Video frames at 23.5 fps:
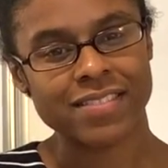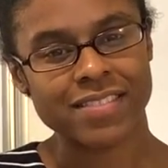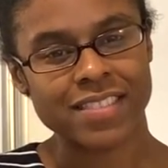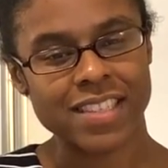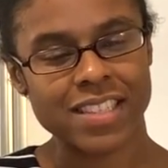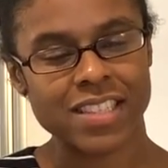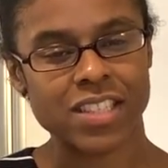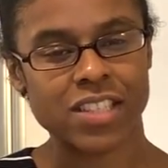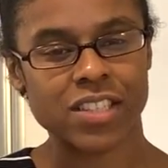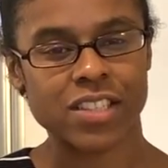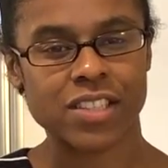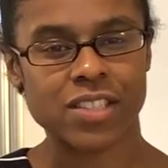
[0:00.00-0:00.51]

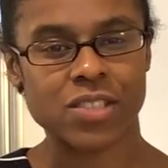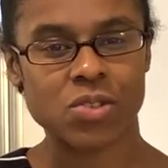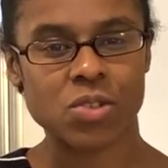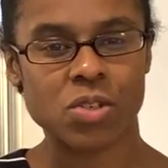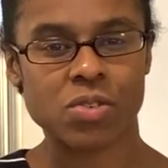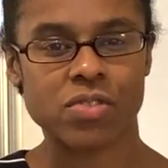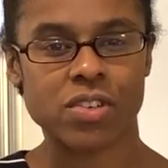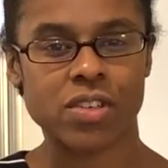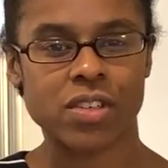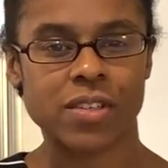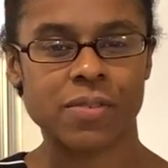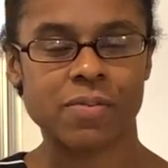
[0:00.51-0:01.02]
It's a, sort
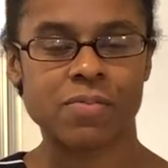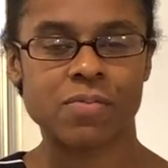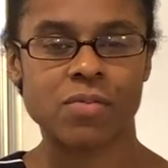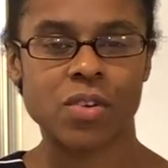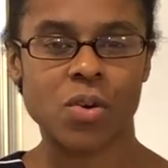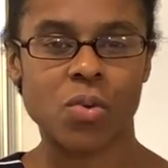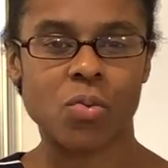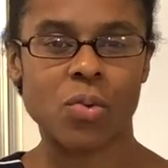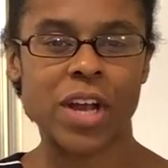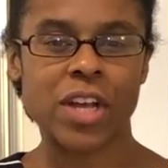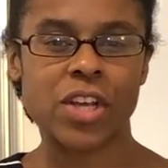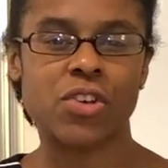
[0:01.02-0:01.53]
of a, a
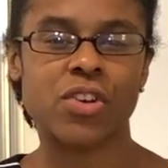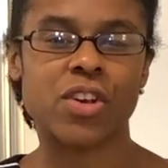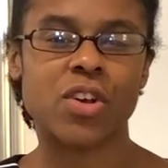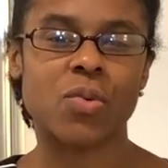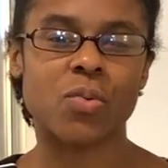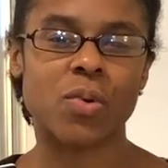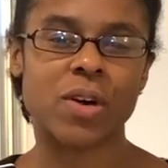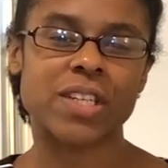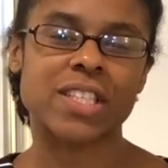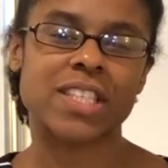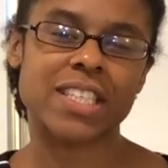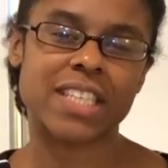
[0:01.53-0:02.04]
way you can
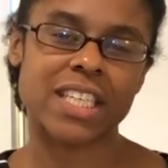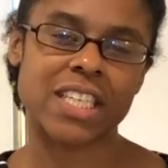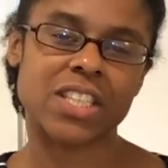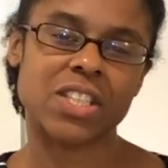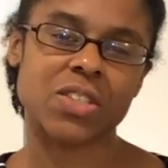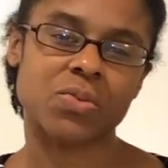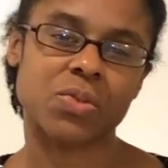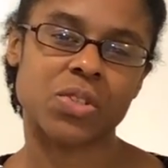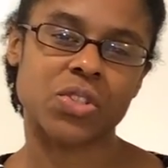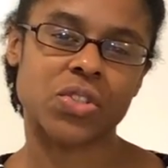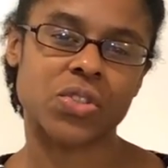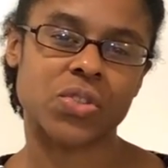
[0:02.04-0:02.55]
work together
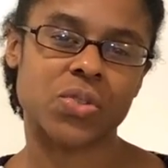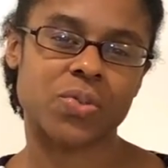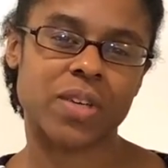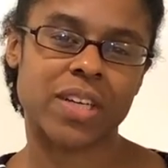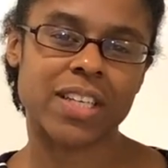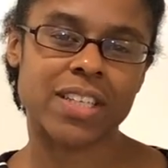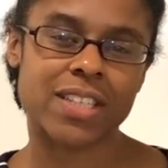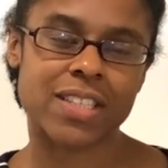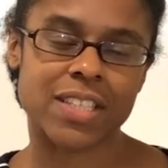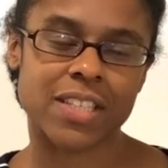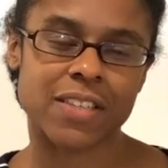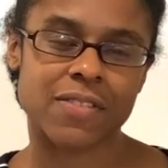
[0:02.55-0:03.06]
with your
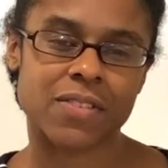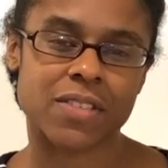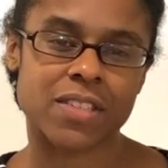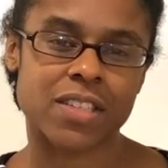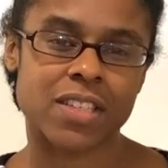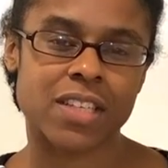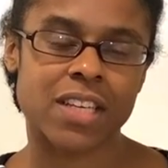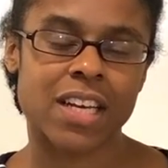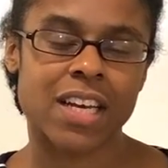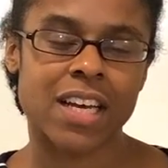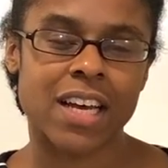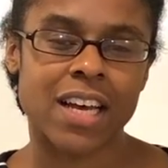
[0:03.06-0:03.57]
relatives
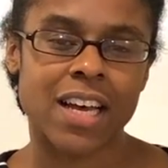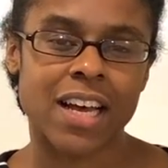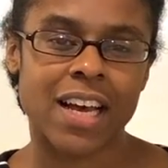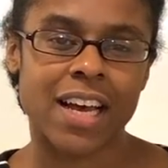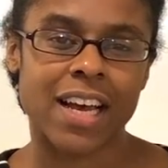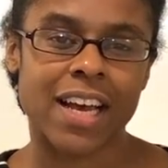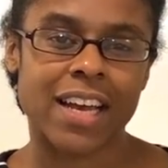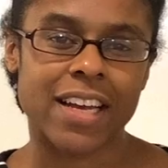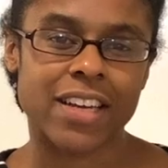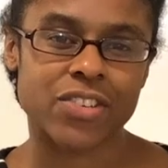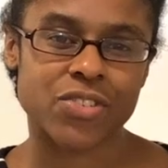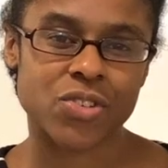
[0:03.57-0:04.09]

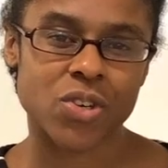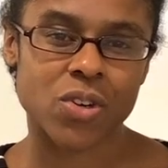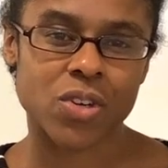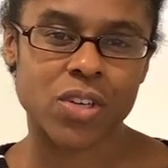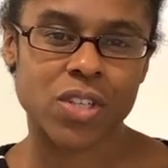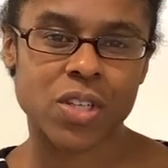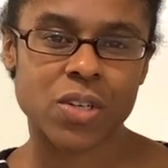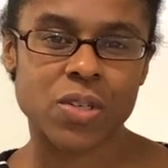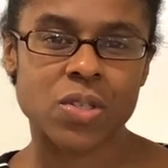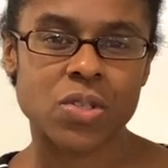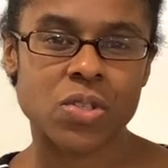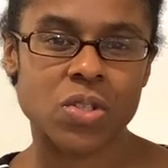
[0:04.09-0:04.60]
and draw
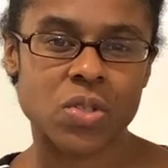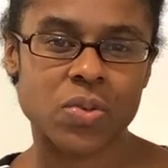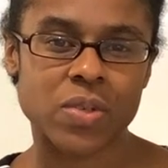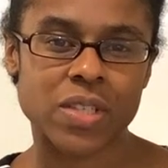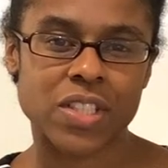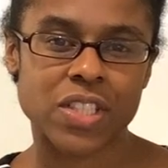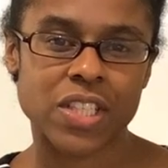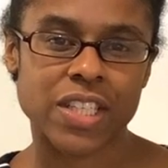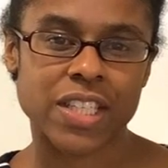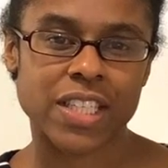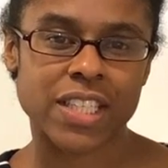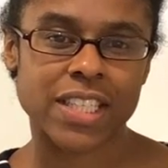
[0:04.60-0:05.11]
closer to
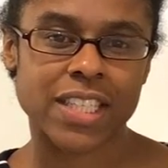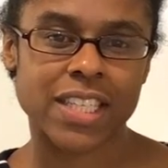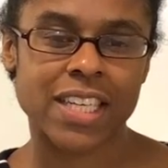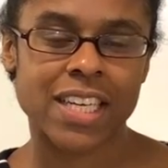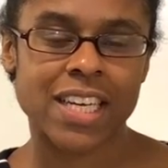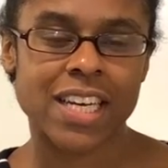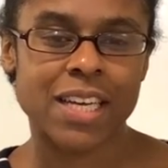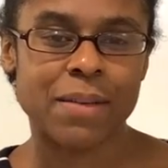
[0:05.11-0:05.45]
each other.